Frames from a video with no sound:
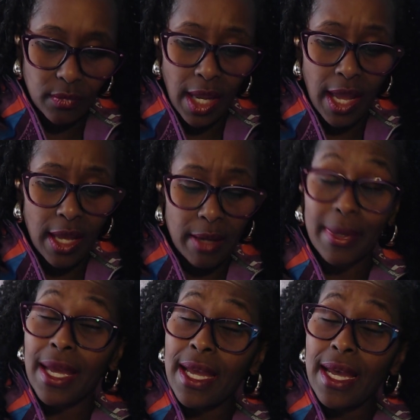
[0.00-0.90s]
um,
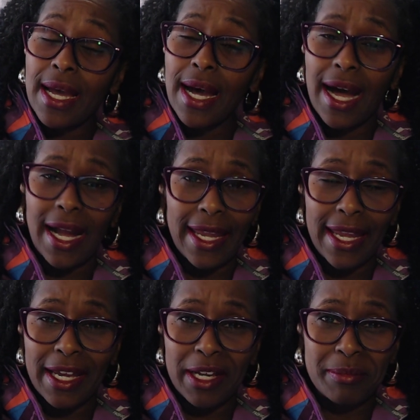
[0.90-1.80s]
I
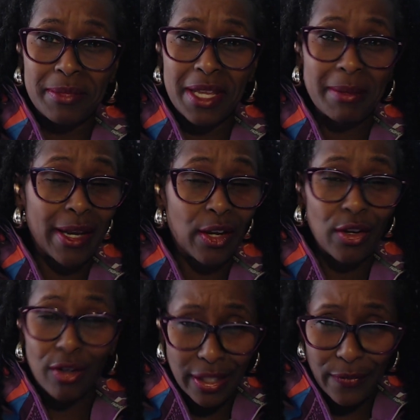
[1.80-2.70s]
am in my
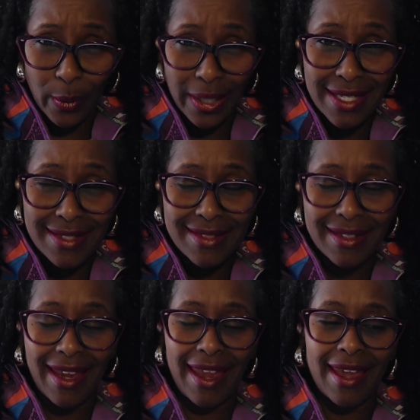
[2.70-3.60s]
early 40s
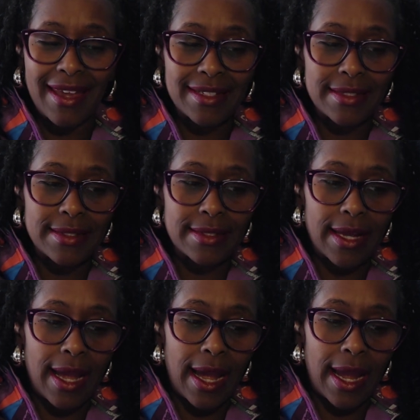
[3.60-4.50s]
and
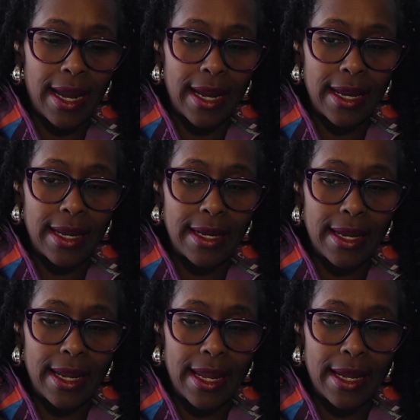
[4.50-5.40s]
I
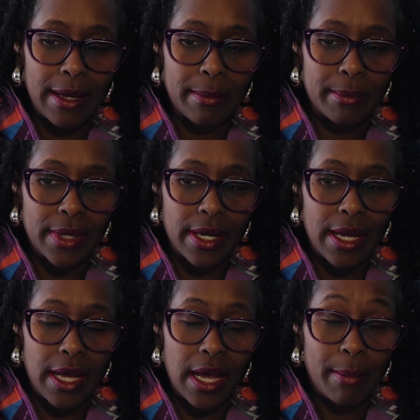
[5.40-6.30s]
am
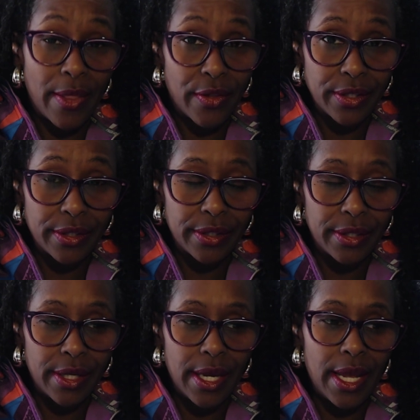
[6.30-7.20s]
a mother.
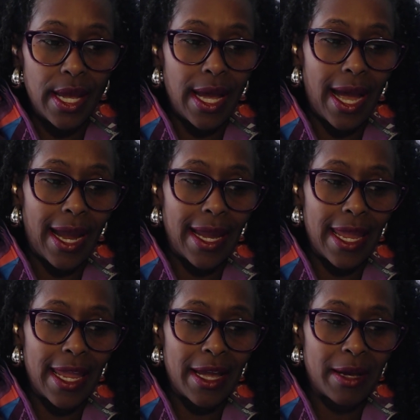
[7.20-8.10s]
I
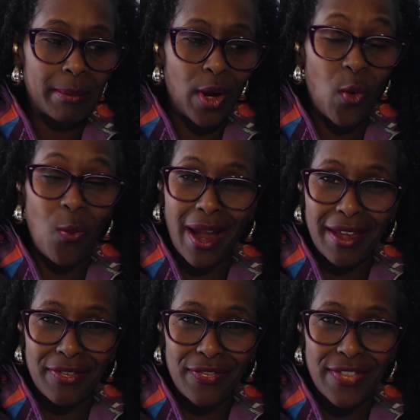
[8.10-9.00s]
am a
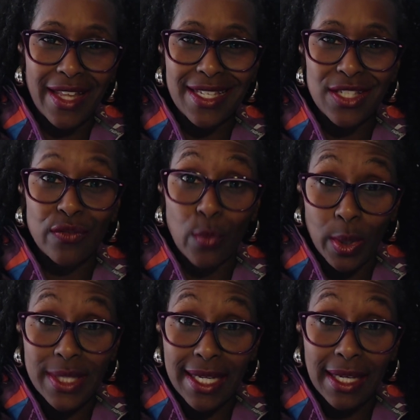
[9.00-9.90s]
wife that is
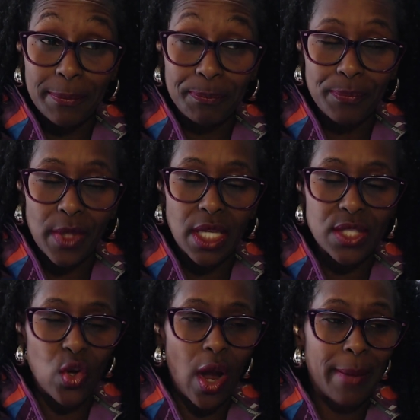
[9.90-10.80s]
divorcing.
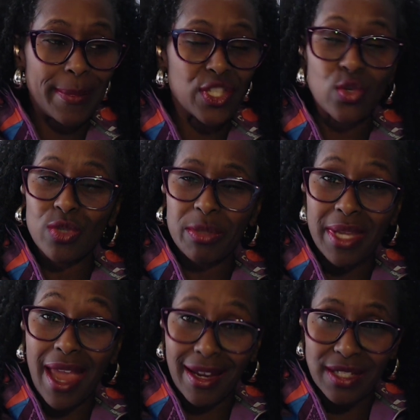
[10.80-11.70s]
So, I'm a soon to
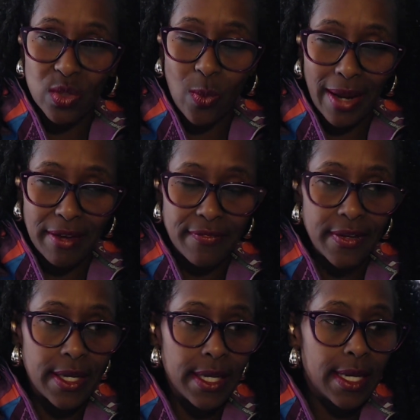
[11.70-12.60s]
be ex wife.
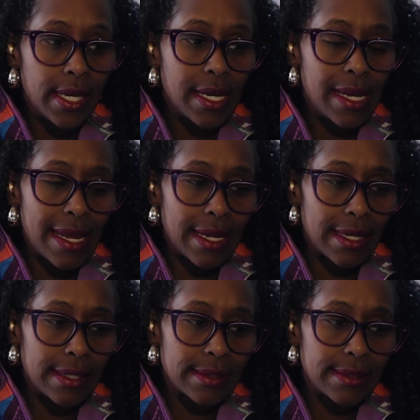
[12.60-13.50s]

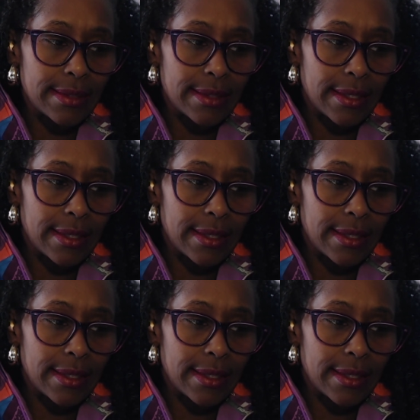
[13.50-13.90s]
And